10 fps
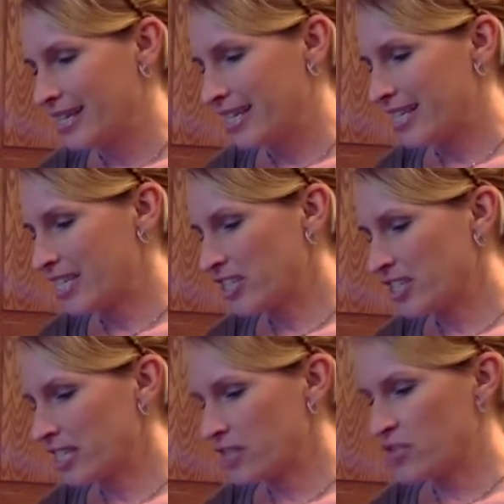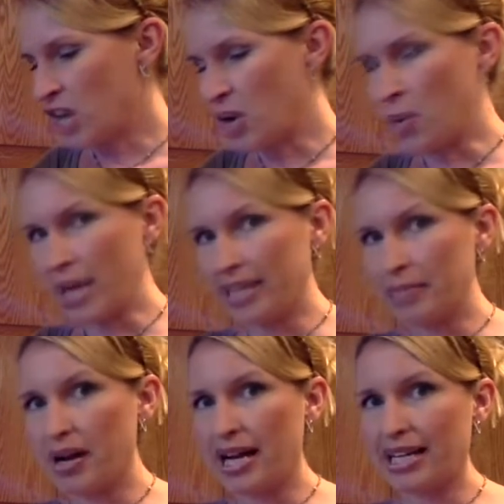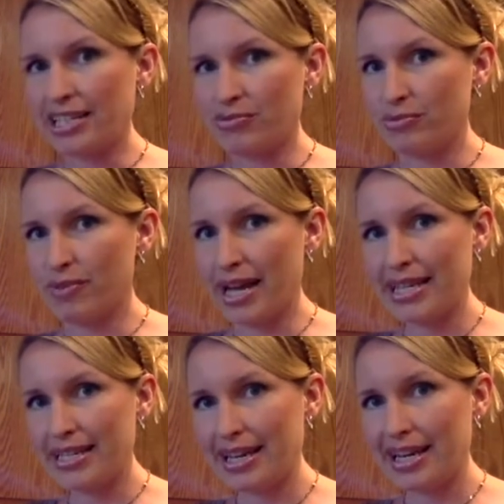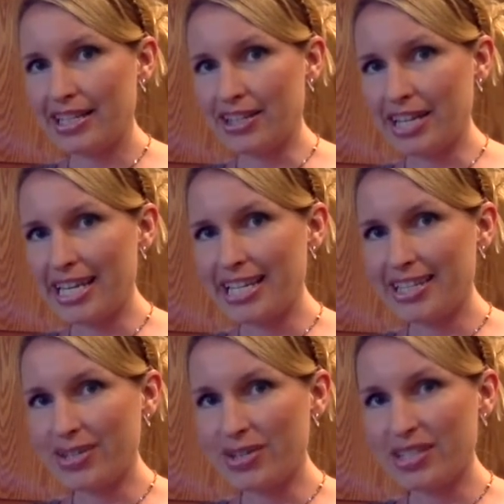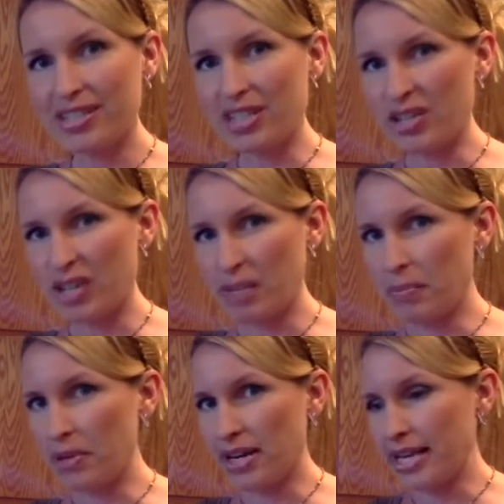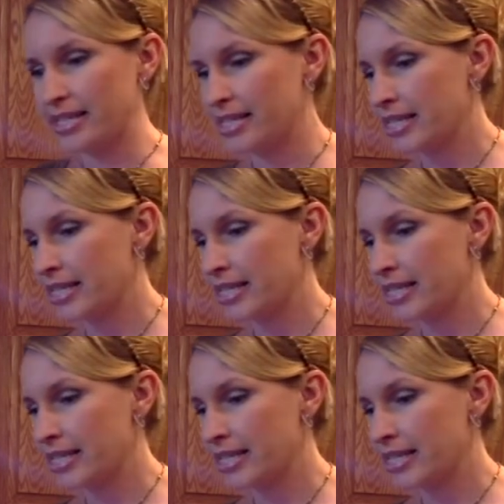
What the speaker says: Essentially, you don't want the product right on your heat source or you can burn it.